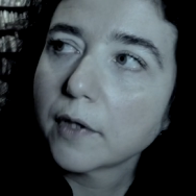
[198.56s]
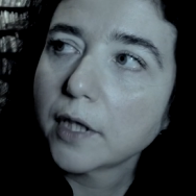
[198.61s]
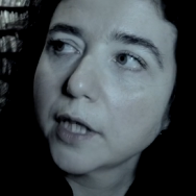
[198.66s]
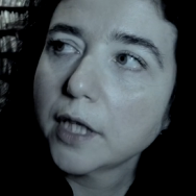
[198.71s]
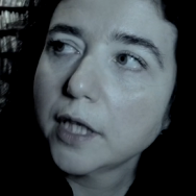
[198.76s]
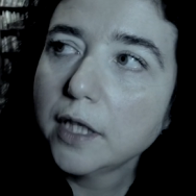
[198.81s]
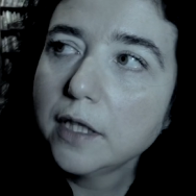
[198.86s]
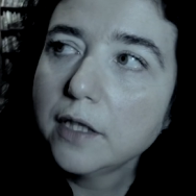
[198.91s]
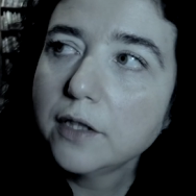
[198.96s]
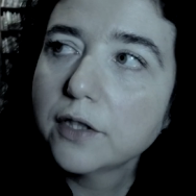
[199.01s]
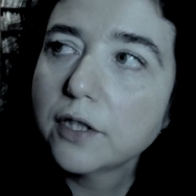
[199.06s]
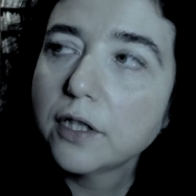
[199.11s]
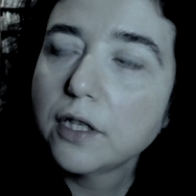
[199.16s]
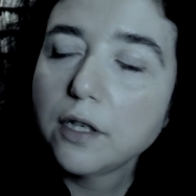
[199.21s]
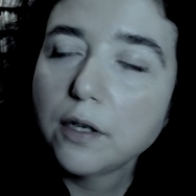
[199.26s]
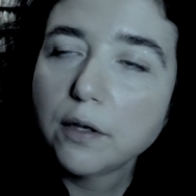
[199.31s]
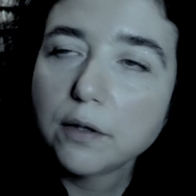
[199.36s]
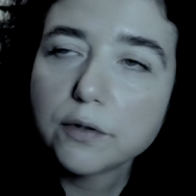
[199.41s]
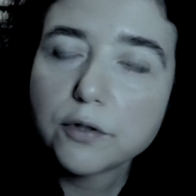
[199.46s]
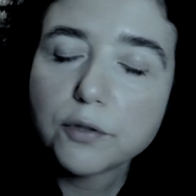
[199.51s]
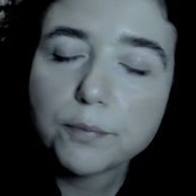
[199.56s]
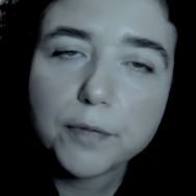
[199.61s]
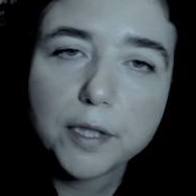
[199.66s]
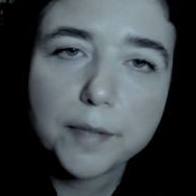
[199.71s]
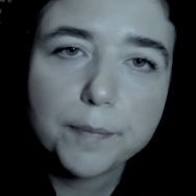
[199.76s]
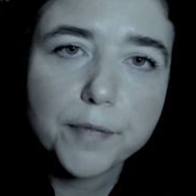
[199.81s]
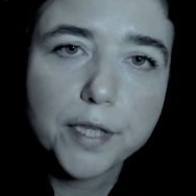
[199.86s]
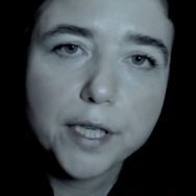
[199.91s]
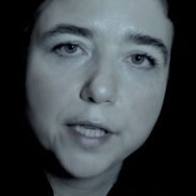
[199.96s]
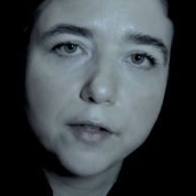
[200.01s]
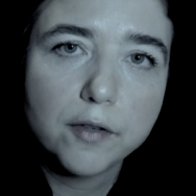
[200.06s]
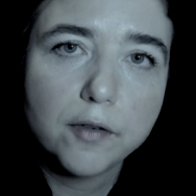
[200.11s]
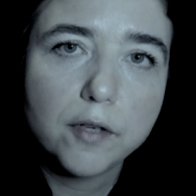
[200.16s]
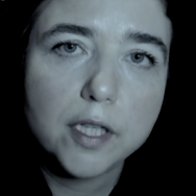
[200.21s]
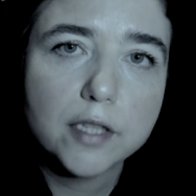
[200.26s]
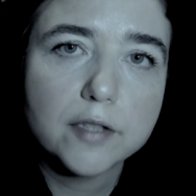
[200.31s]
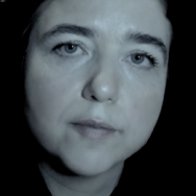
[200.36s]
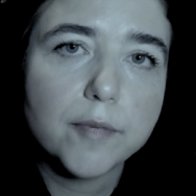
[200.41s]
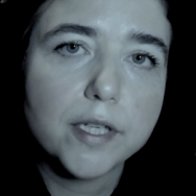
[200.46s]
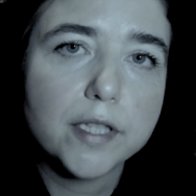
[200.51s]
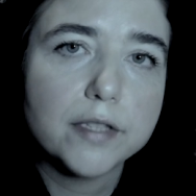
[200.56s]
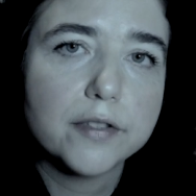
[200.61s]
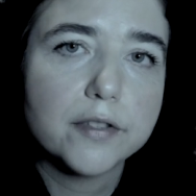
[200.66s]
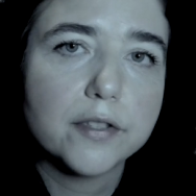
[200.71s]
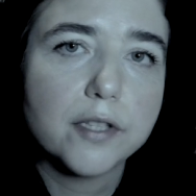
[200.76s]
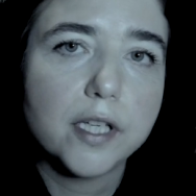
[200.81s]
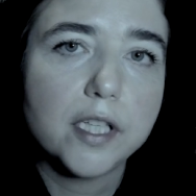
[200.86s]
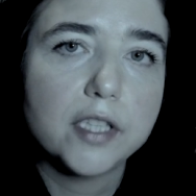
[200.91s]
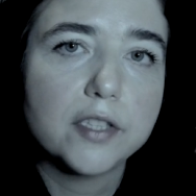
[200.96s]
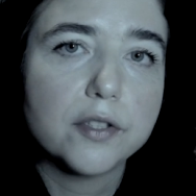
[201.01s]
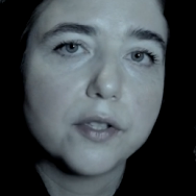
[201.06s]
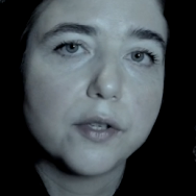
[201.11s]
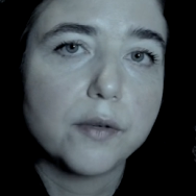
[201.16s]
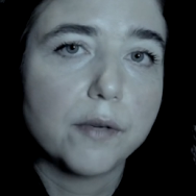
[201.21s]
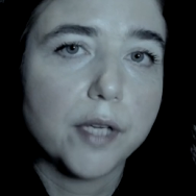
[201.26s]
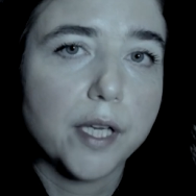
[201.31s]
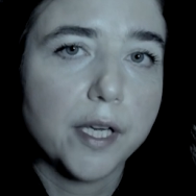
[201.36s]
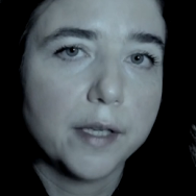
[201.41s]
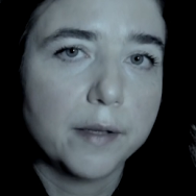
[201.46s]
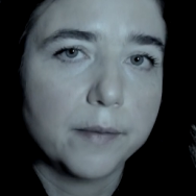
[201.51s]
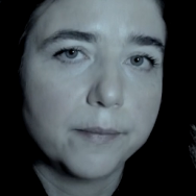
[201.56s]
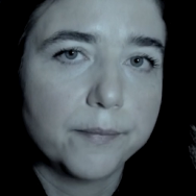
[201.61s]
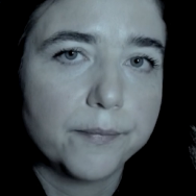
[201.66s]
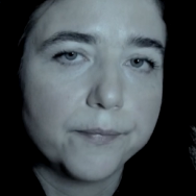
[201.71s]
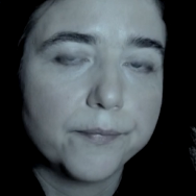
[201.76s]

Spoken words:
is learn to play piano as best as you can.